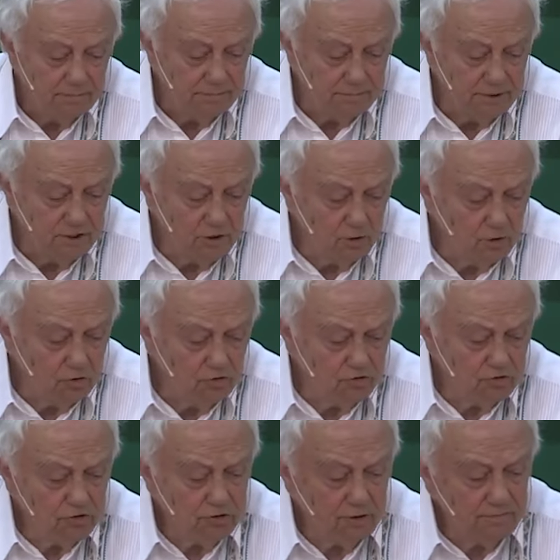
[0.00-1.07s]

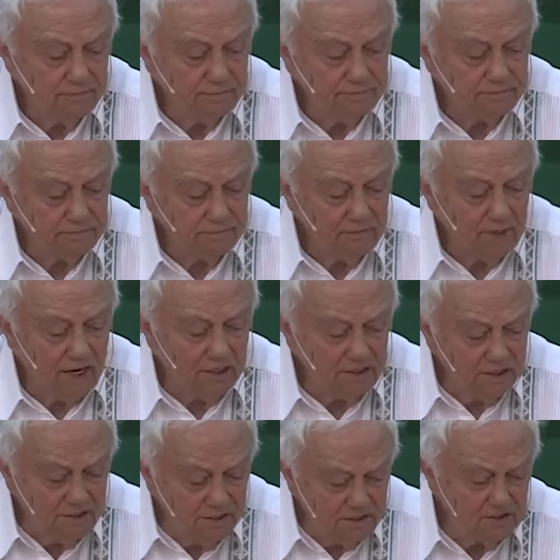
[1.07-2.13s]
Because uh, at
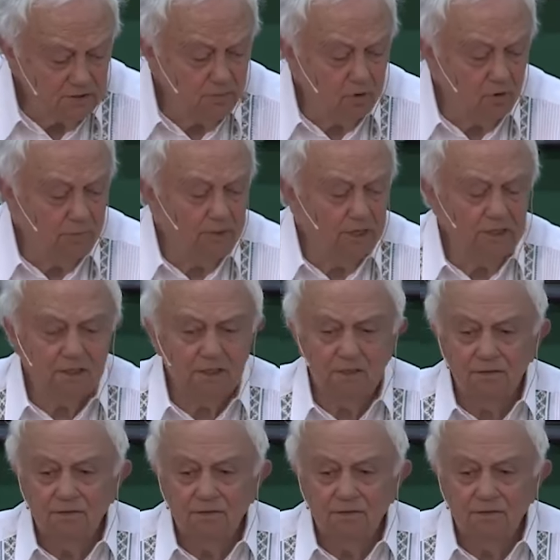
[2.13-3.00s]
this moment,